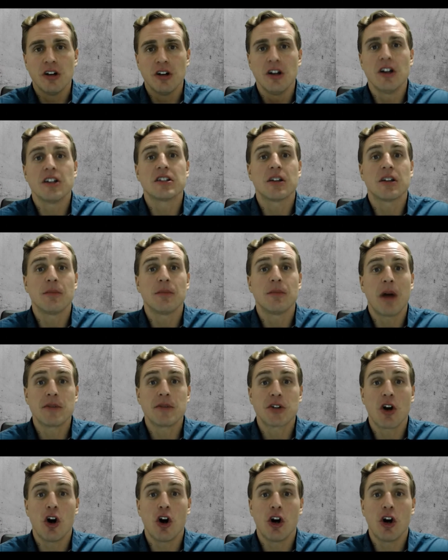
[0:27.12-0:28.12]
sometimes
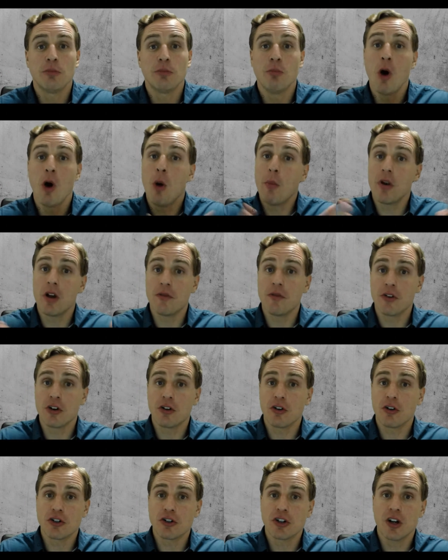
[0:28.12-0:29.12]
called moment of
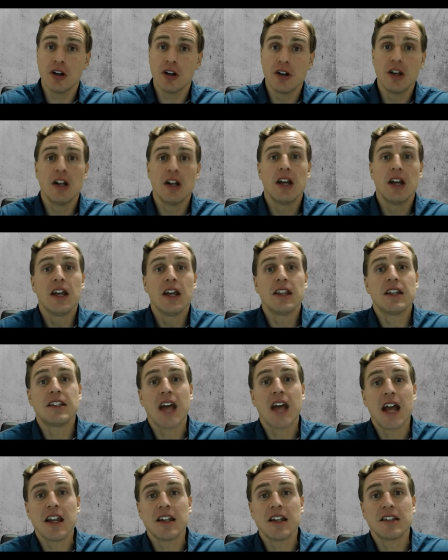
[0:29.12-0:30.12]
inertia, the
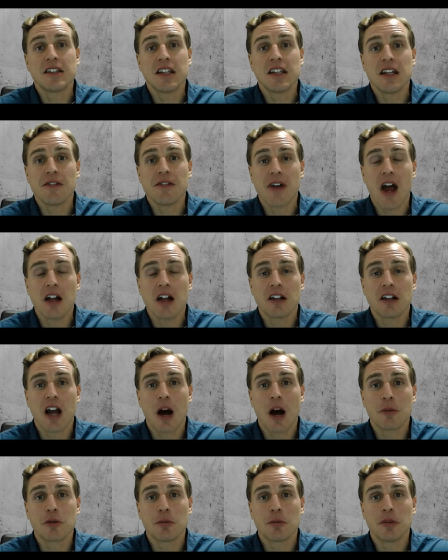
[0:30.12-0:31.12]
tendency of a
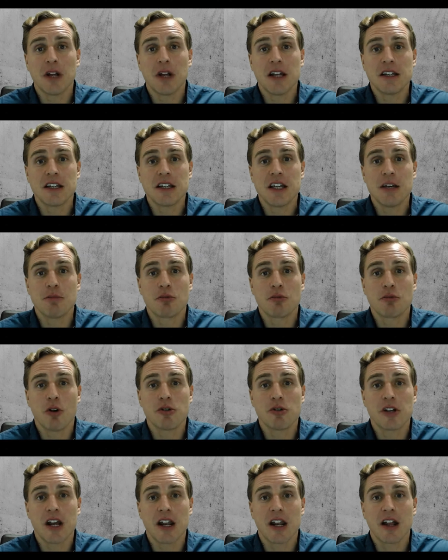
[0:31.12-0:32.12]
helicopter blade to keep
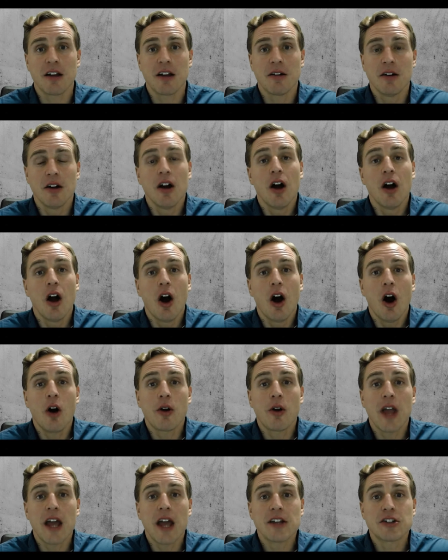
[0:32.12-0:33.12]
rotating.
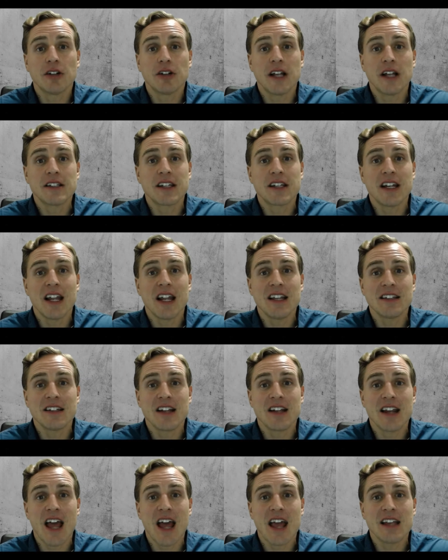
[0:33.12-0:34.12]
Okay, so let's get into
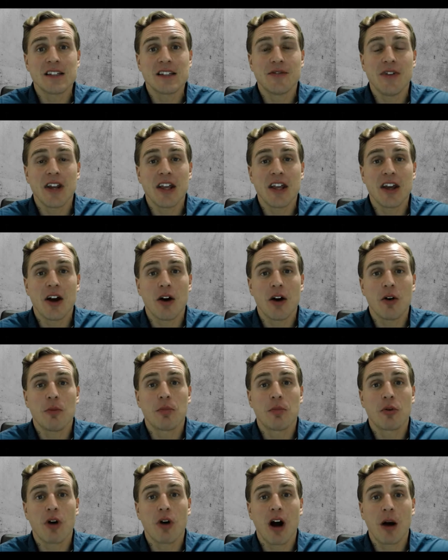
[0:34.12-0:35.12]
today's video
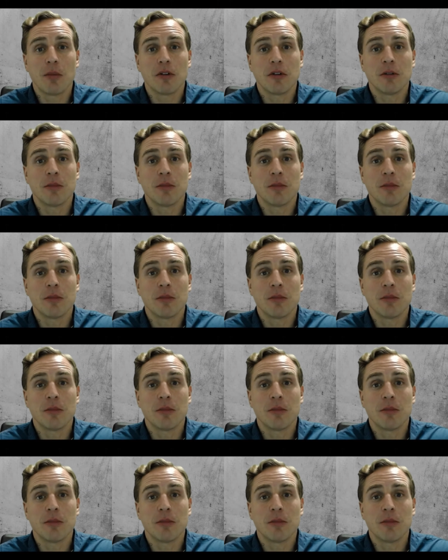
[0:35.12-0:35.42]
problem